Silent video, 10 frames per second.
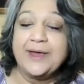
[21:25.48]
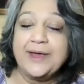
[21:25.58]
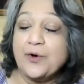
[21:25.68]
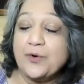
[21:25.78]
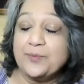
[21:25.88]

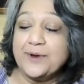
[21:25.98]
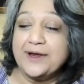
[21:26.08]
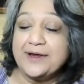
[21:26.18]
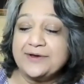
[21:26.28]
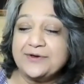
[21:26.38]
be
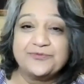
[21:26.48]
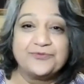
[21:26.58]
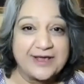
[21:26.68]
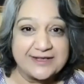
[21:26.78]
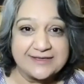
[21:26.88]
open to
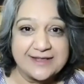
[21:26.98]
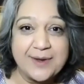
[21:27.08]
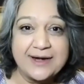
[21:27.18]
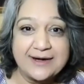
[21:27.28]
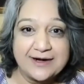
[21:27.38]
face them
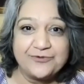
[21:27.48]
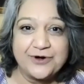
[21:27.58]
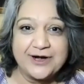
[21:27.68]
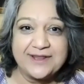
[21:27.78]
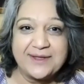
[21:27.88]
and
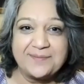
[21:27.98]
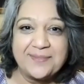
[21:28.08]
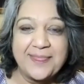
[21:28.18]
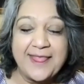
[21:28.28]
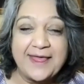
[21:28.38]
confront
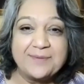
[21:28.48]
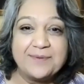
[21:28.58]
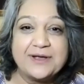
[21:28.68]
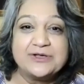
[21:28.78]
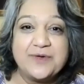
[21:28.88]
them
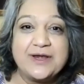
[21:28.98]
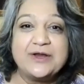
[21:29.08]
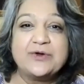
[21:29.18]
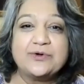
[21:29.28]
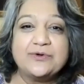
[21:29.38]
because we
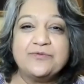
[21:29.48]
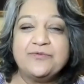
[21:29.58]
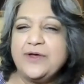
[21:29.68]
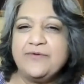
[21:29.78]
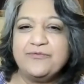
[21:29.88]

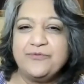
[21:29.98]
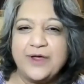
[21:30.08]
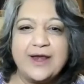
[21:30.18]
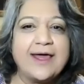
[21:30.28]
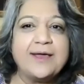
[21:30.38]

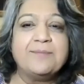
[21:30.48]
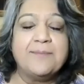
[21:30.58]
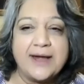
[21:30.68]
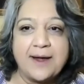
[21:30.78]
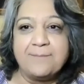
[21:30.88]
feel like
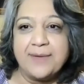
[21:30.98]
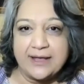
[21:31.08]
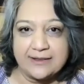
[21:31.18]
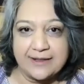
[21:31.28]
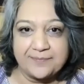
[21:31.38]

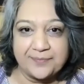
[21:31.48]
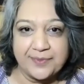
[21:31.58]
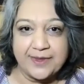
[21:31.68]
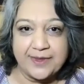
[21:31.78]
benumbing them.